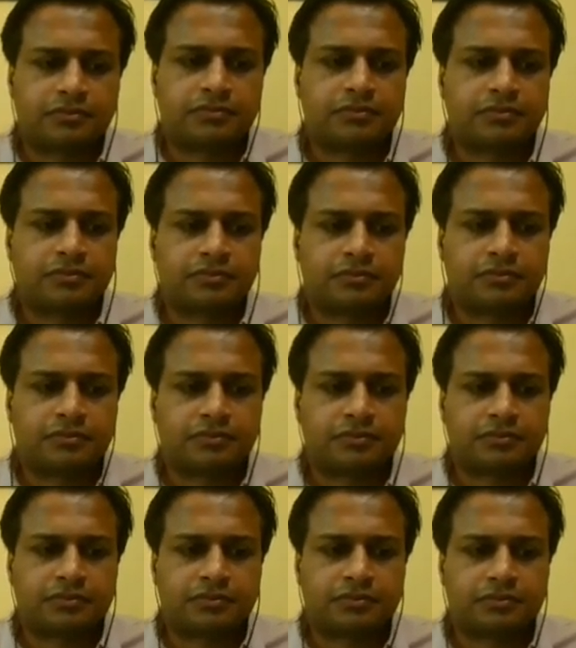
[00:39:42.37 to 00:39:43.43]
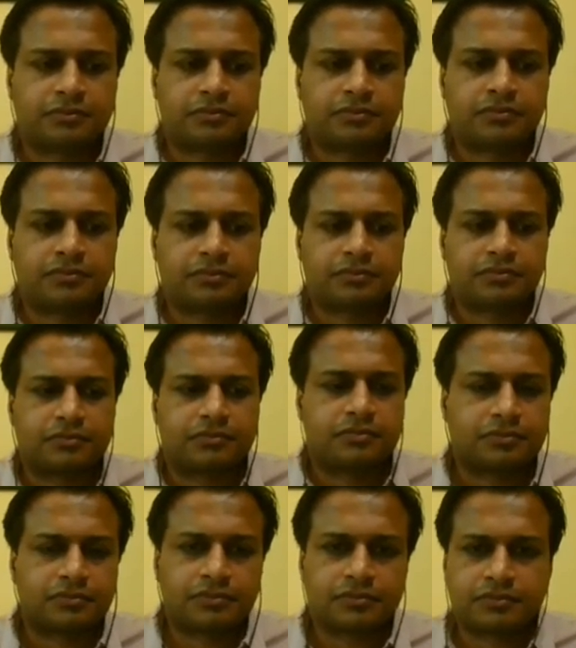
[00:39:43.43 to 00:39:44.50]

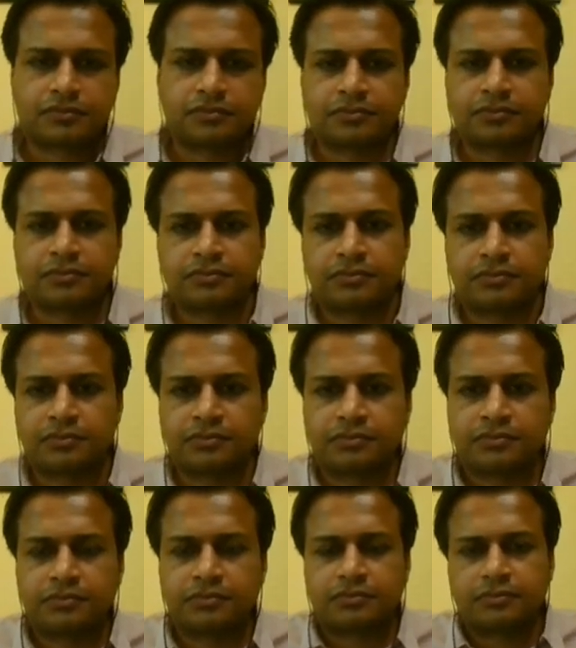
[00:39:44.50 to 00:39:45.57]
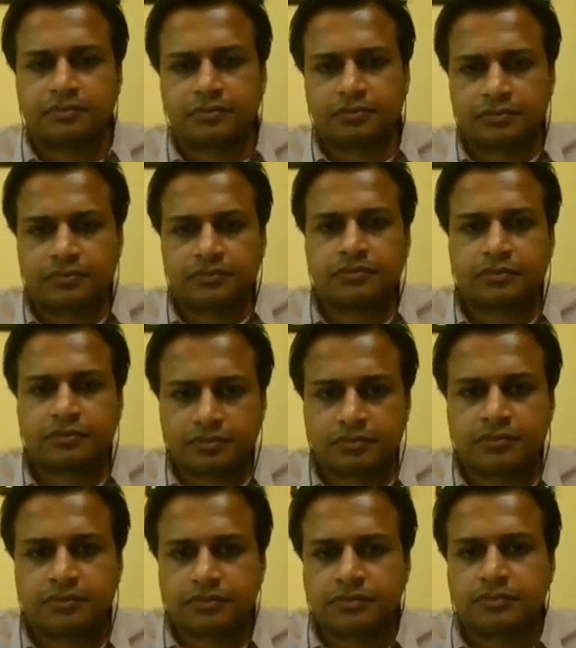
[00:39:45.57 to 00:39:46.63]

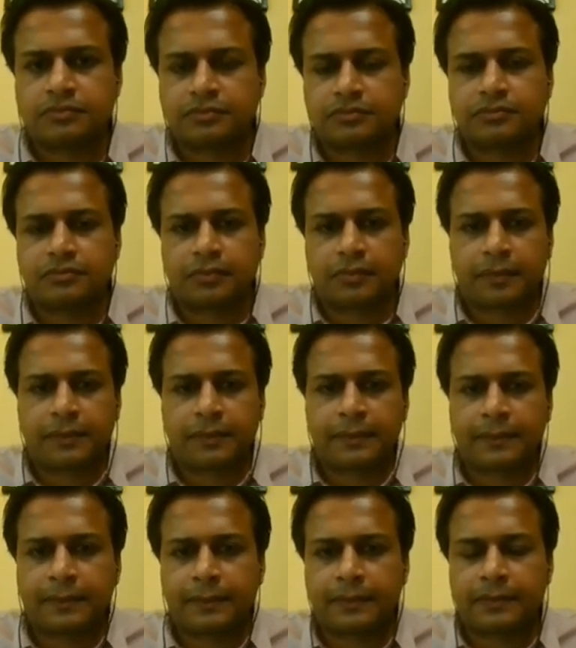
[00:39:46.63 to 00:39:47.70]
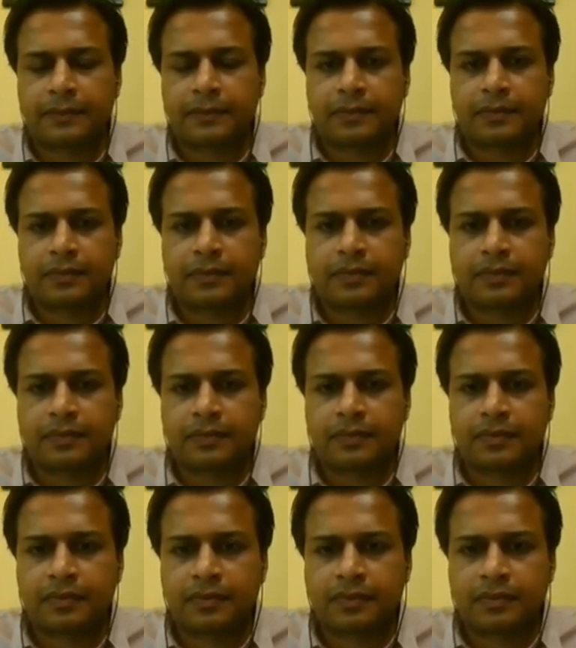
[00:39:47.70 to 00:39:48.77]

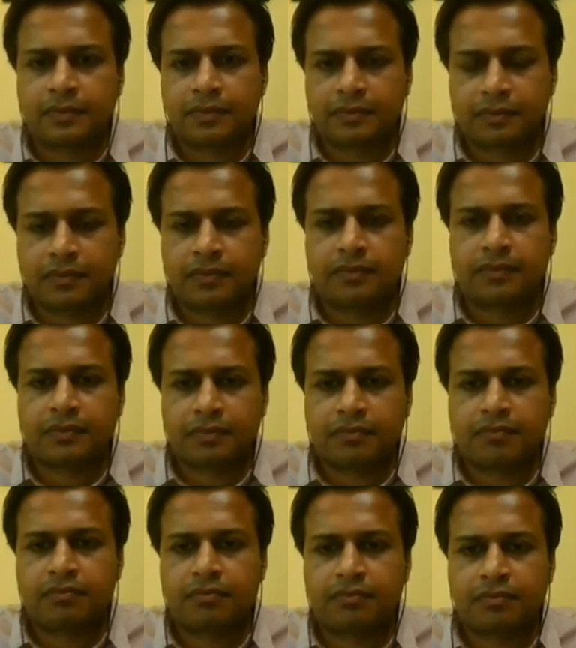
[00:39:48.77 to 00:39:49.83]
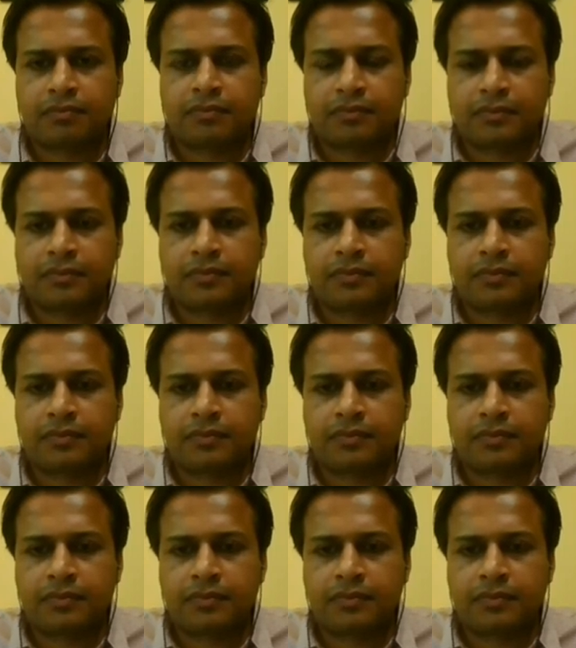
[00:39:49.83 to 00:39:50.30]
(silent)